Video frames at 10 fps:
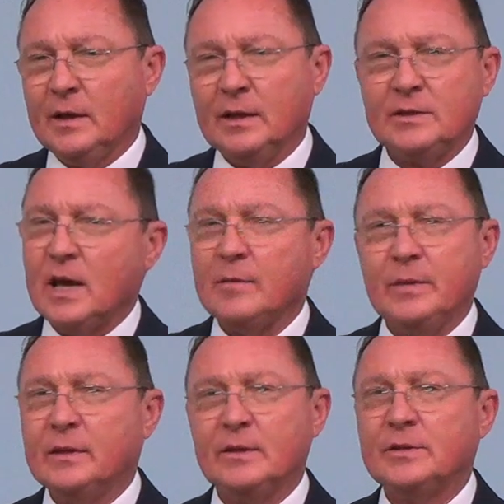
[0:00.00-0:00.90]
It's not
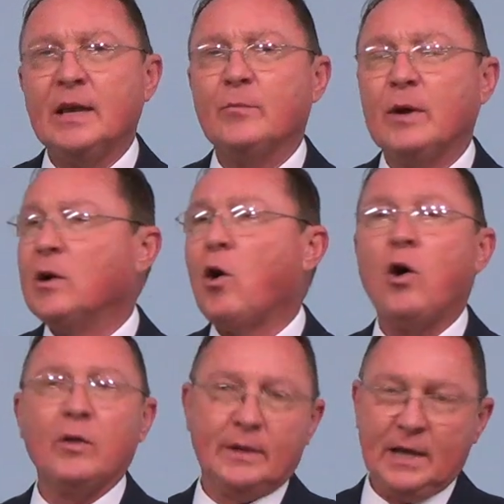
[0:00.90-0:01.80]
been the same way
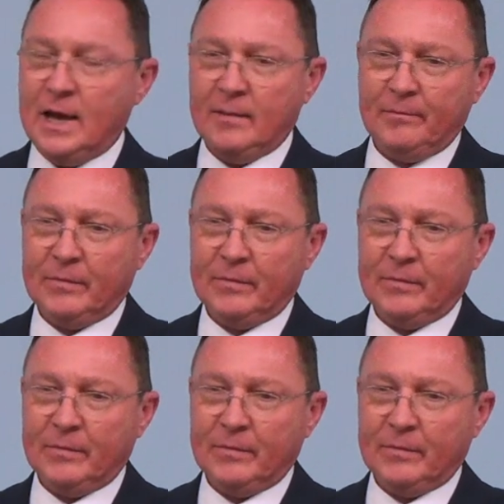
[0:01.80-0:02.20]
all the time.